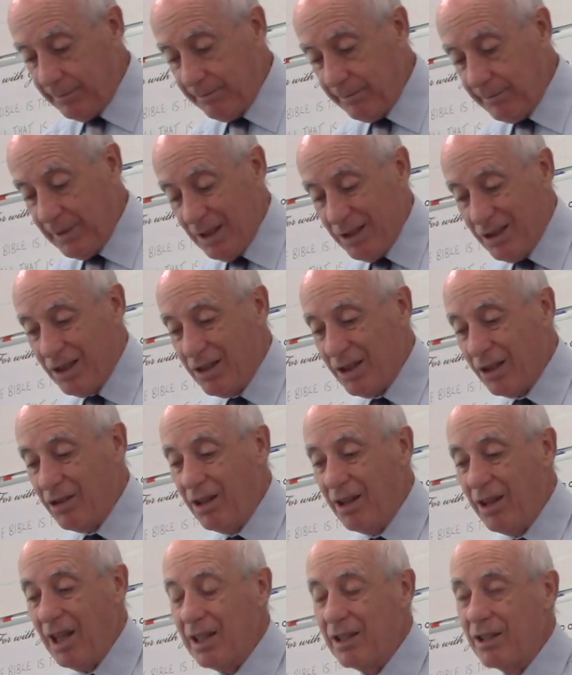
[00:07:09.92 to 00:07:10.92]
because it's a
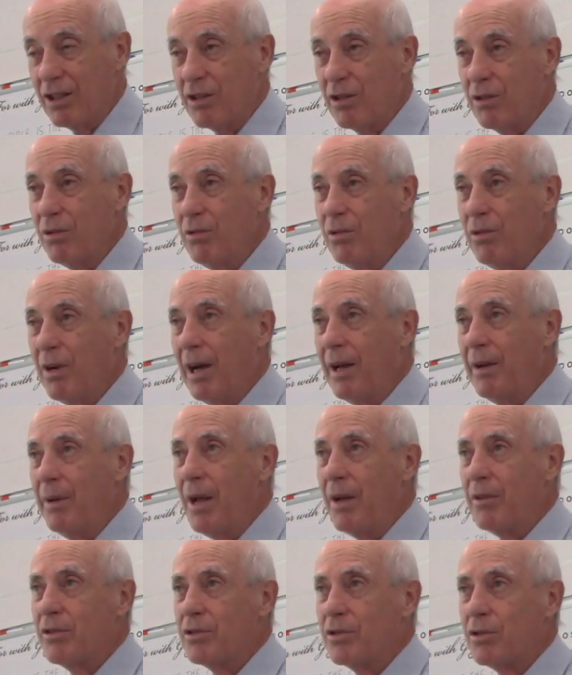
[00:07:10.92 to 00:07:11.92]
good thing to do. I'm
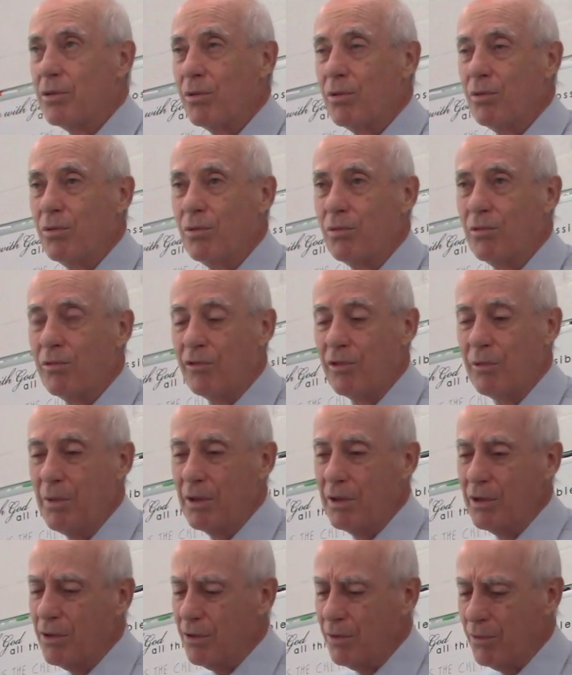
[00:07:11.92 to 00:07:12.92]
not so
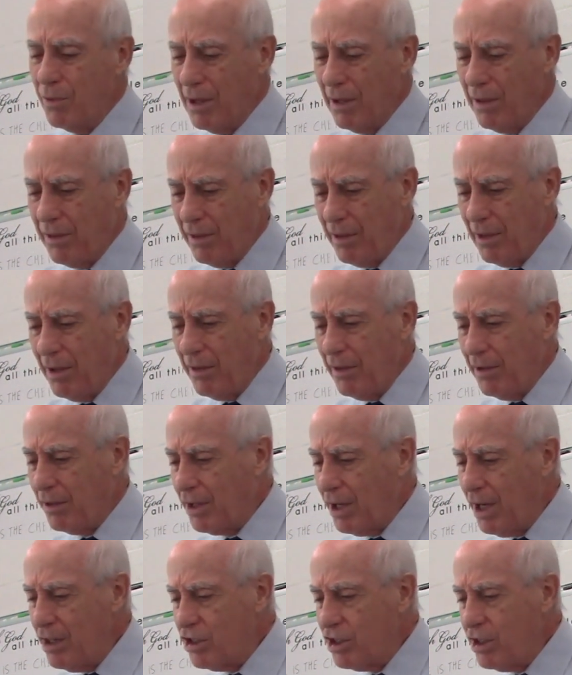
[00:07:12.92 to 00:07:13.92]
familiar with their
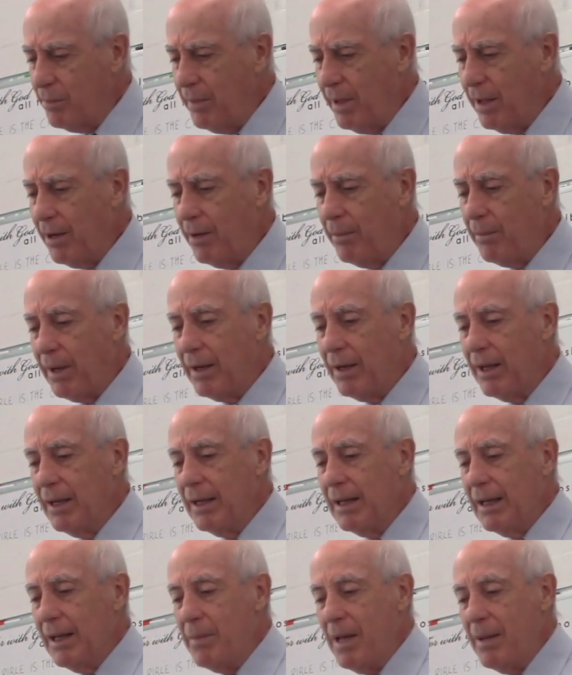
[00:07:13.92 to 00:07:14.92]
custom there, but
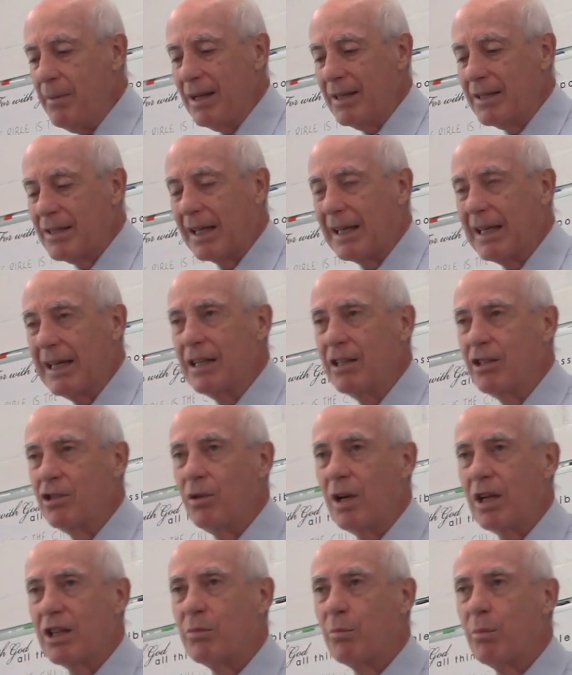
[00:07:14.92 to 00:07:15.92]
maybe it's akin
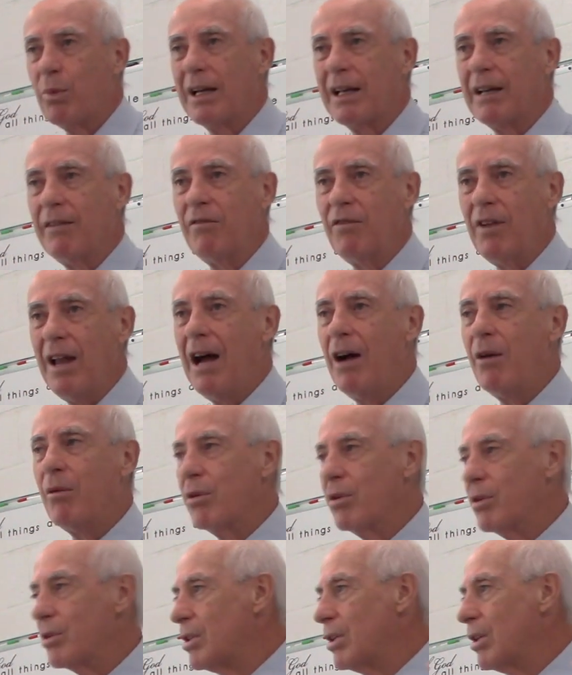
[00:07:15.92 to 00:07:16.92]
to us bringing
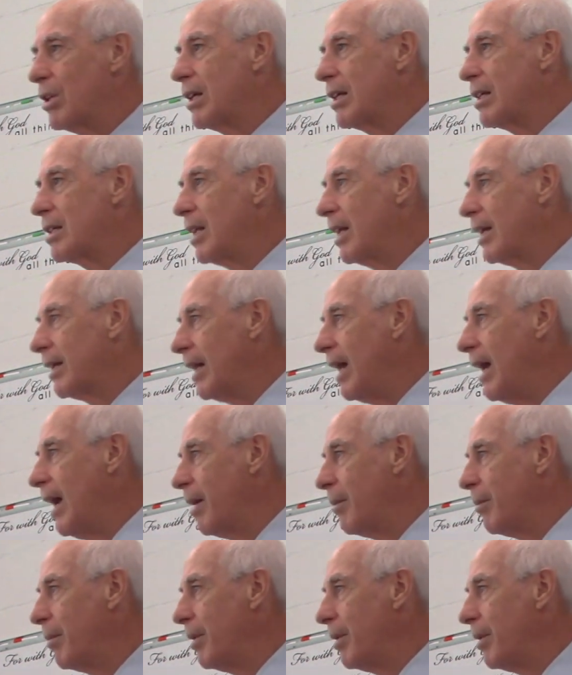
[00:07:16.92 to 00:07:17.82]
flowers and things like that.